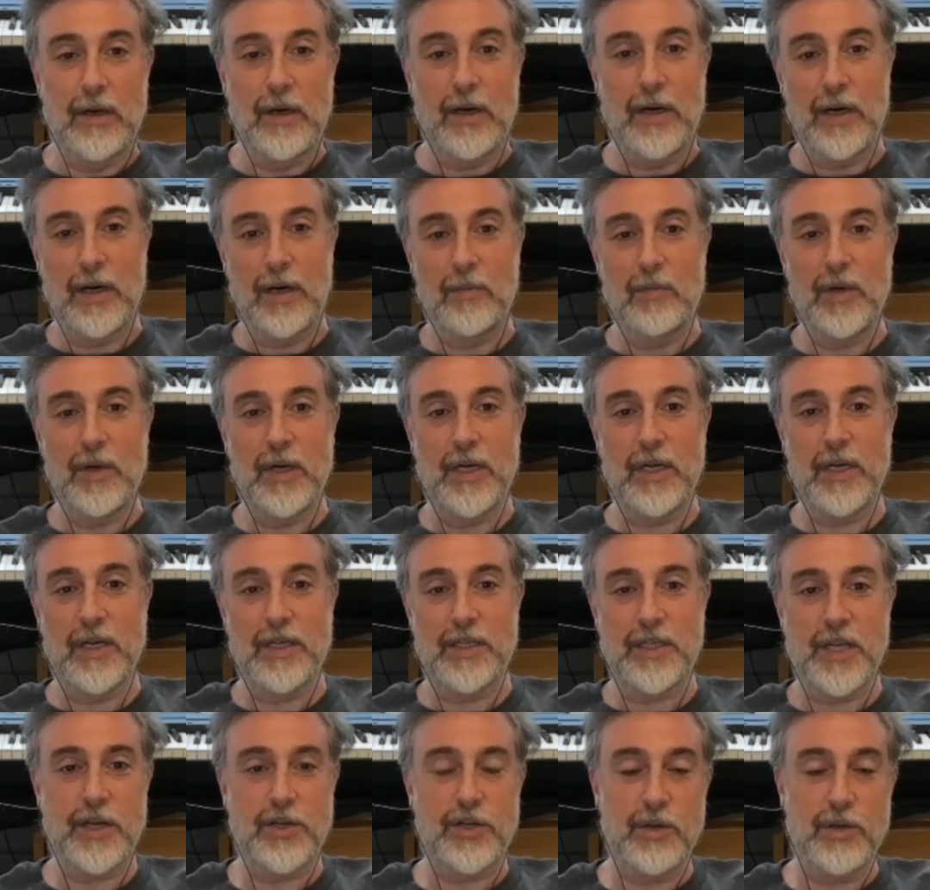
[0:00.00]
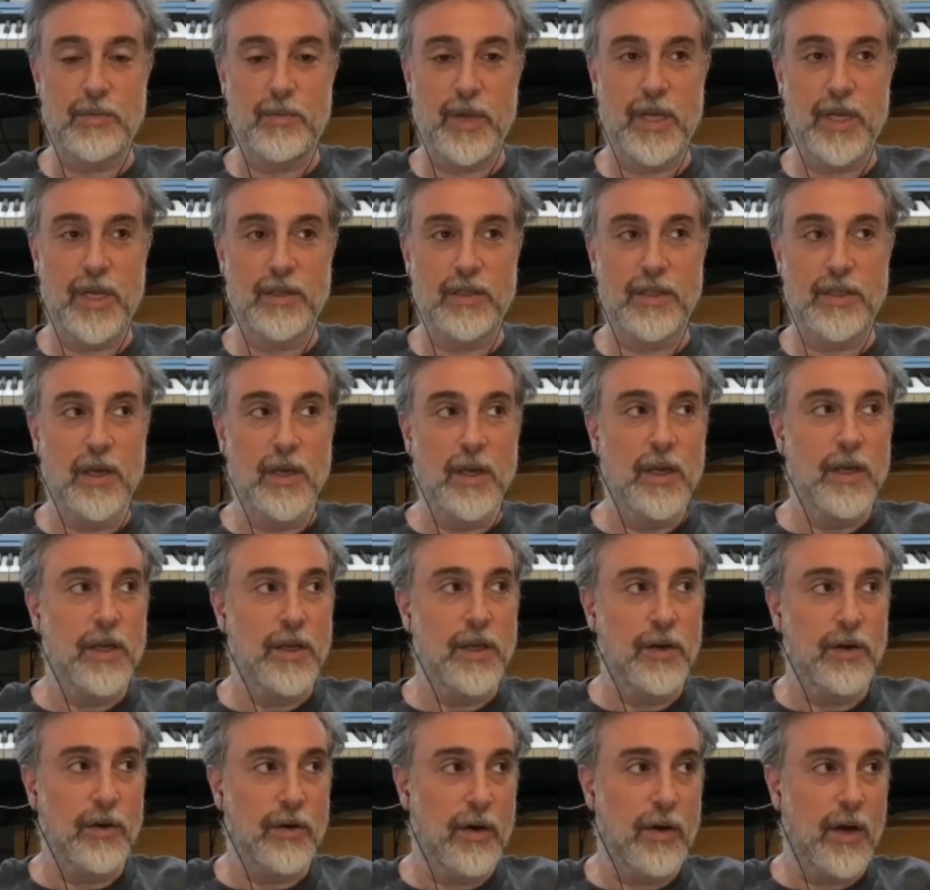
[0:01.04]
Um, attention means
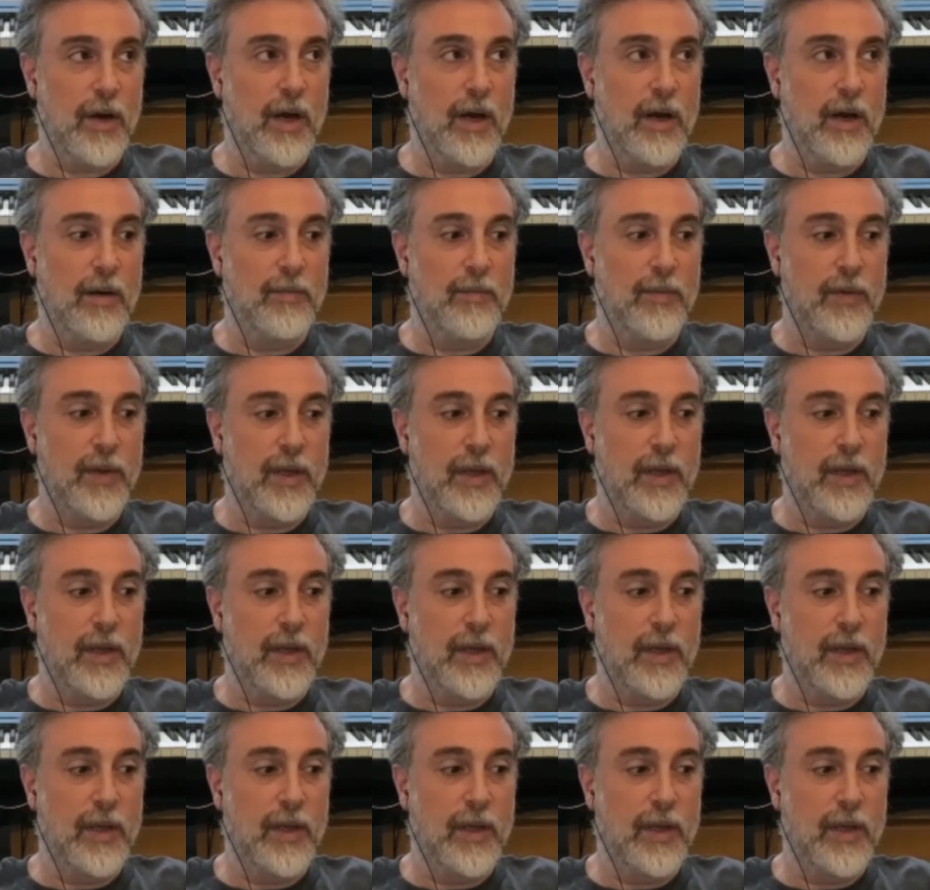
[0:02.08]
you're um,